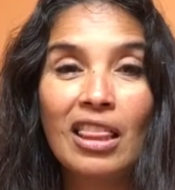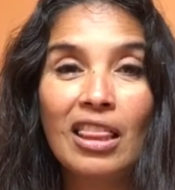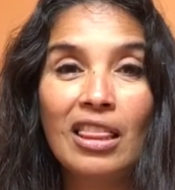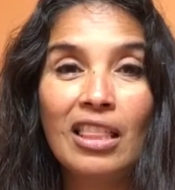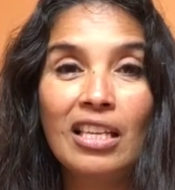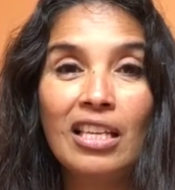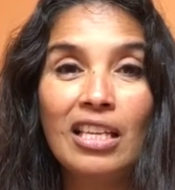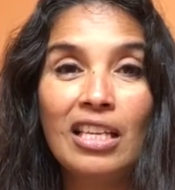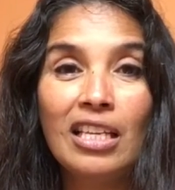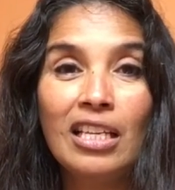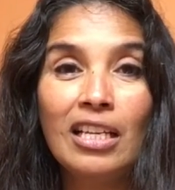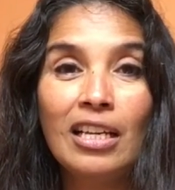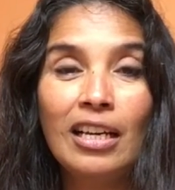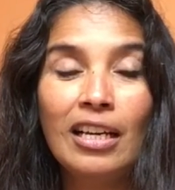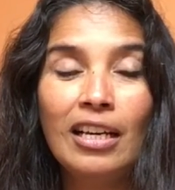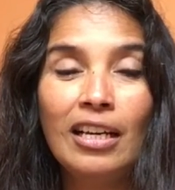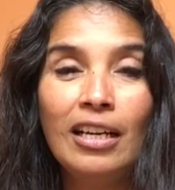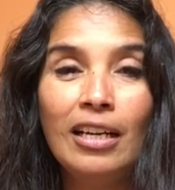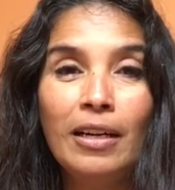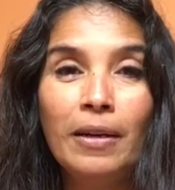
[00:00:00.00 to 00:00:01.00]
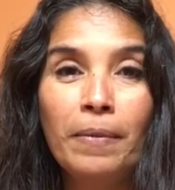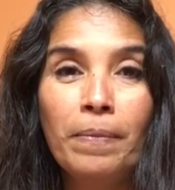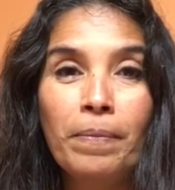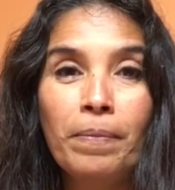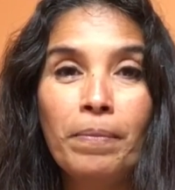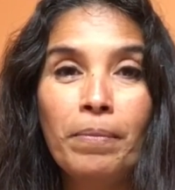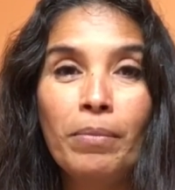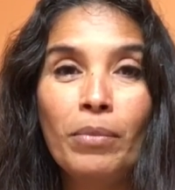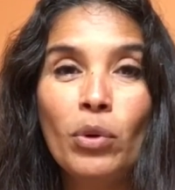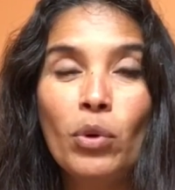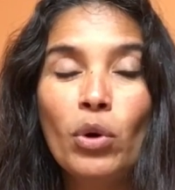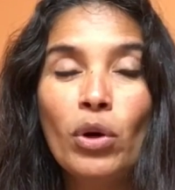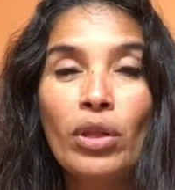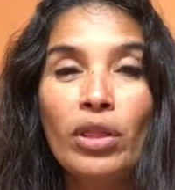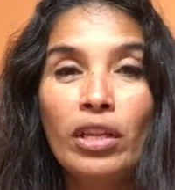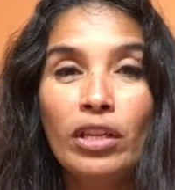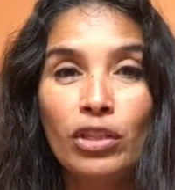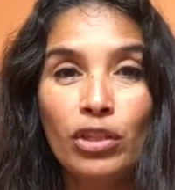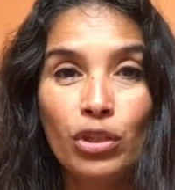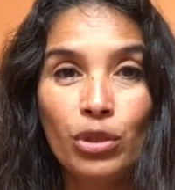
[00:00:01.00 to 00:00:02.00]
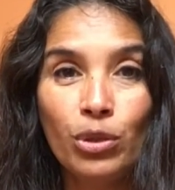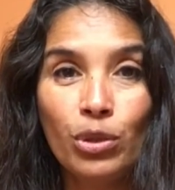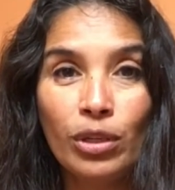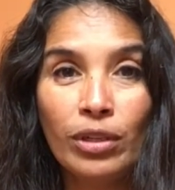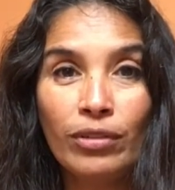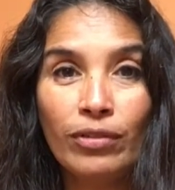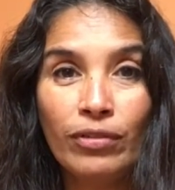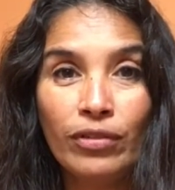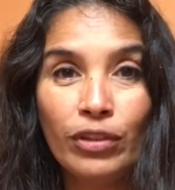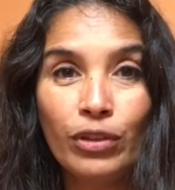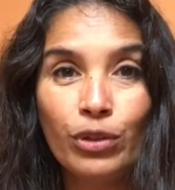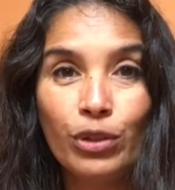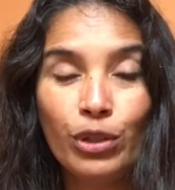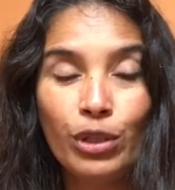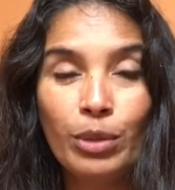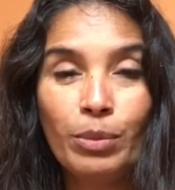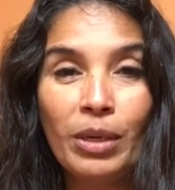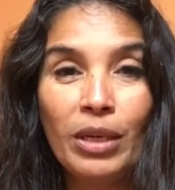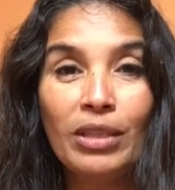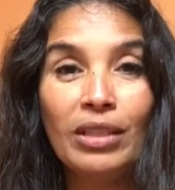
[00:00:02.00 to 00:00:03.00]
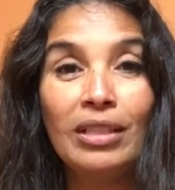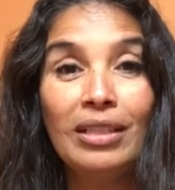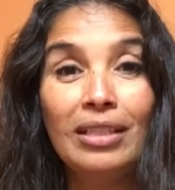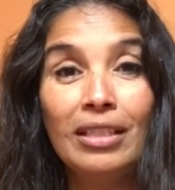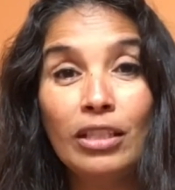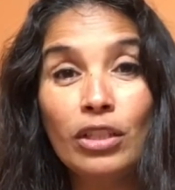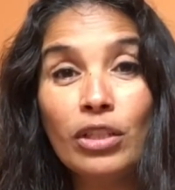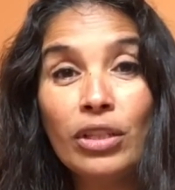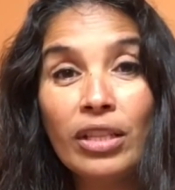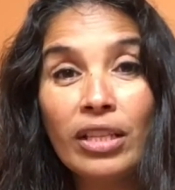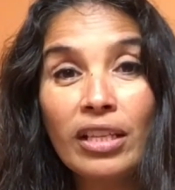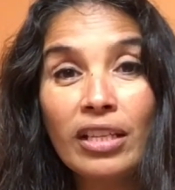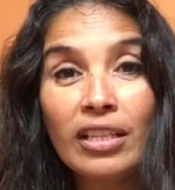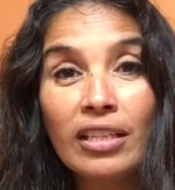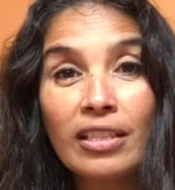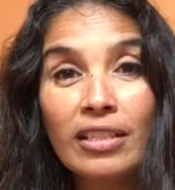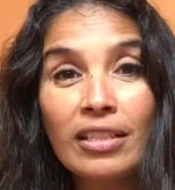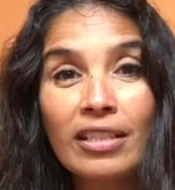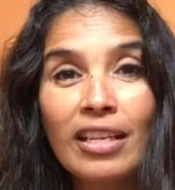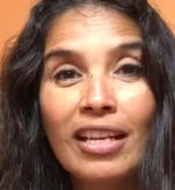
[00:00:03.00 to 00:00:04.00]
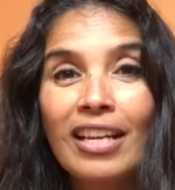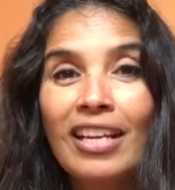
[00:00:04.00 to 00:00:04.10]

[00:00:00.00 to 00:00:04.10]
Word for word: the um, more that you can feel good about the little things,